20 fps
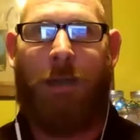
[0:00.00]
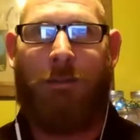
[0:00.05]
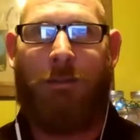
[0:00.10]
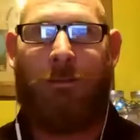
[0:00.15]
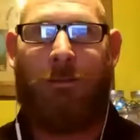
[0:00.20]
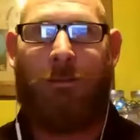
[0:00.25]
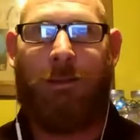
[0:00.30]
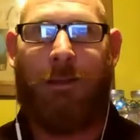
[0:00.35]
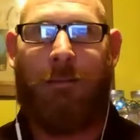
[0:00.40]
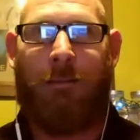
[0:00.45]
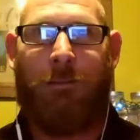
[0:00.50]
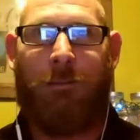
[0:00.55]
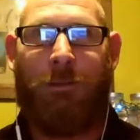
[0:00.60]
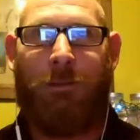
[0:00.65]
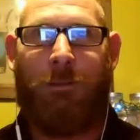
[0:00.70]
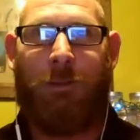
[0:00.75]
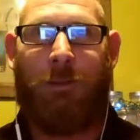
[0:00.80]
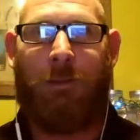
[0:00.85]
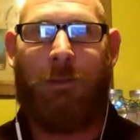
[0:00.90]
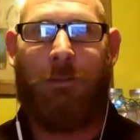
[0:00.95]
do you think I'm doing
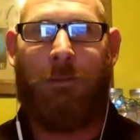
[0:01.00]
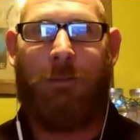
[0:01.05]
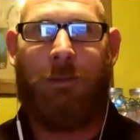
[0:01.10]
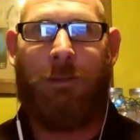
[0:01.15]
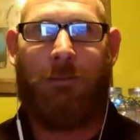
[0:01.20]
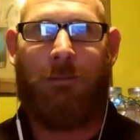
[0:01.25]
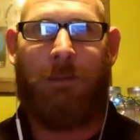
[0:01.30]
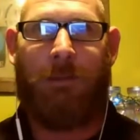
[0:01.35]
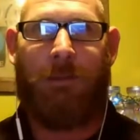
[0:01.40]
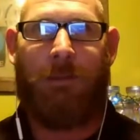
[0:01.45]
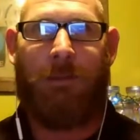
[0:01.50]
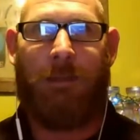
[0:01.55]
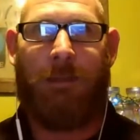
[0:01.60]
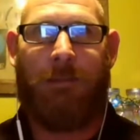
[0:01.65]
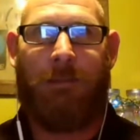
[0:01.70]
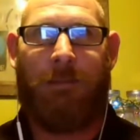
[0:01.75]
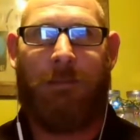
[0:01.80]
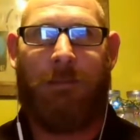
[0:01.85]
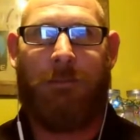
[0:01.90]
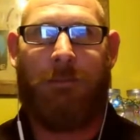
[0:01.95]
webinars about that
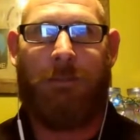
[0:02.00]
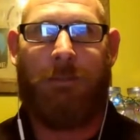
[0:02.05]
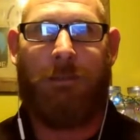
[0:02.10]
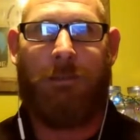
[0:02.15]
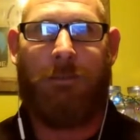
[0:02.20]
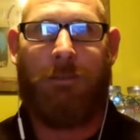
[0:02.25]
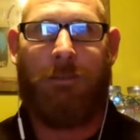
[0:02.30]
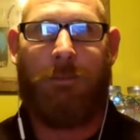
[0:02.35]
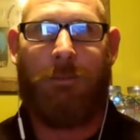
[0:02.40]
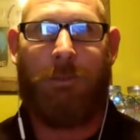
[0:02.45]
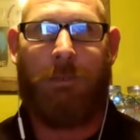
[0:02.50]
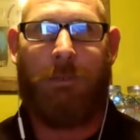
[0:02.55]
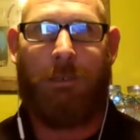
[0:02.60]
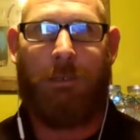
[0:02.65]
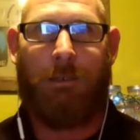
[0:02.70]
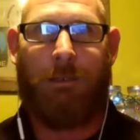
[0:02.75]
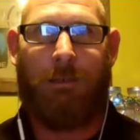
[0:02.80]
subject every week?